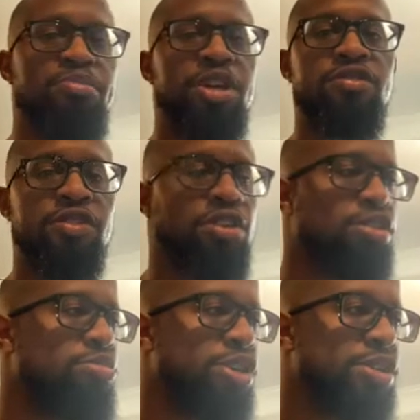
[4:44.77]
benefit are you
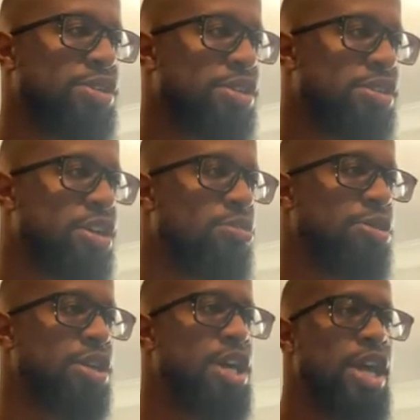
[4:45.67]
bringing to this company.